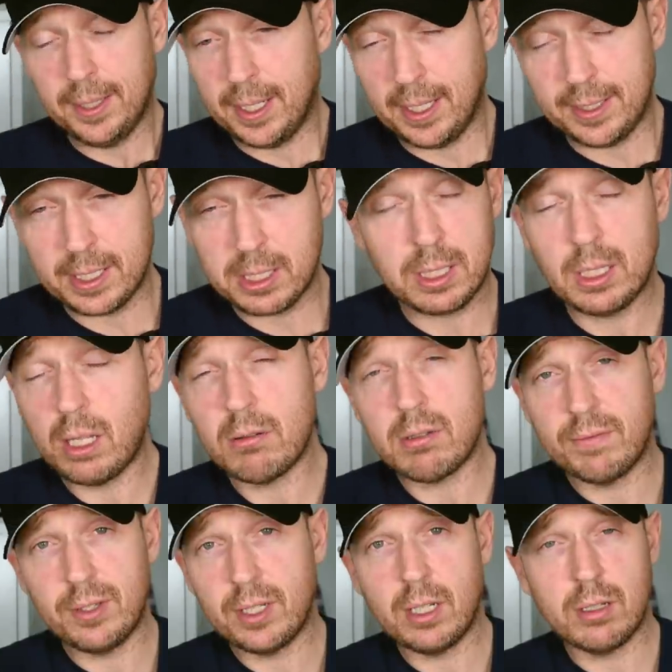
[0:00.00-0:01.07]
uh, there's loads
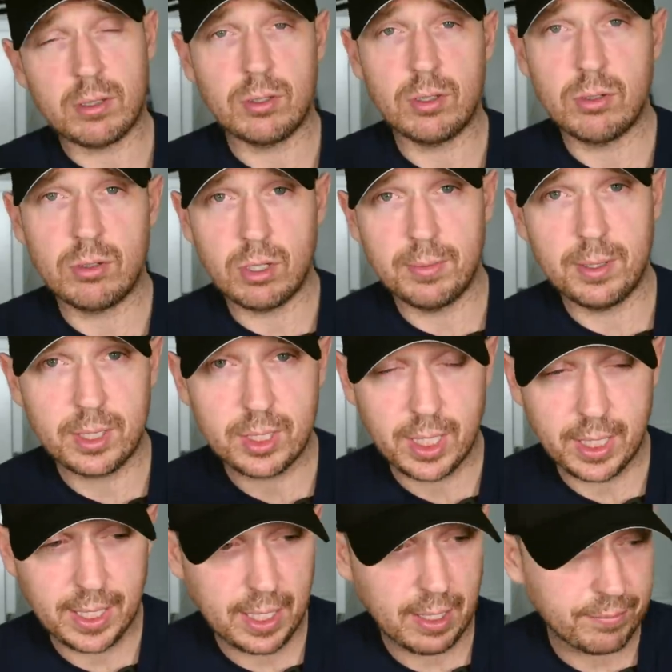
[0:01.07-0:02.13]
of videos on YouTube. You can
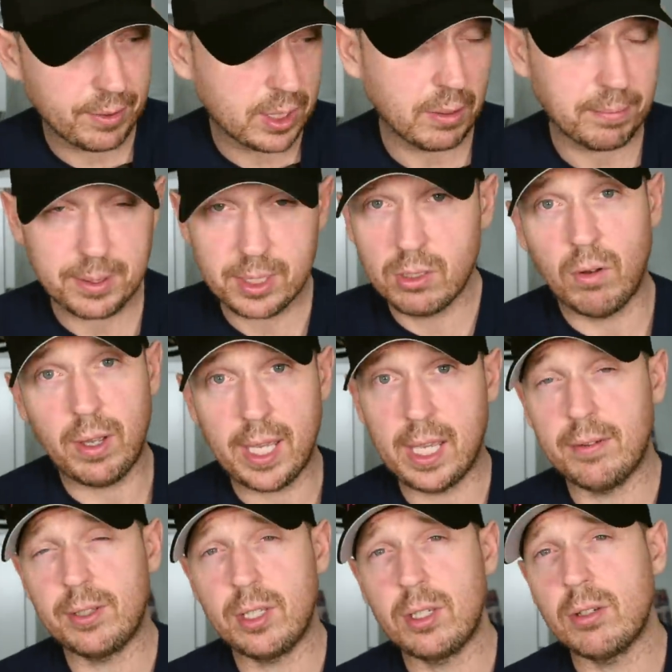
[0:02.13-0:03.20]
check it out for yourself, but it's not
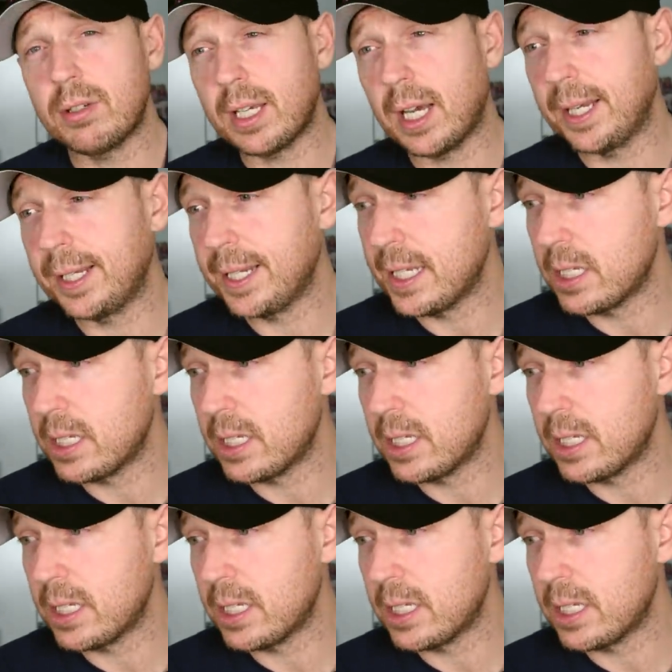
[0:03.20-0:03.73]
here in the U K. And it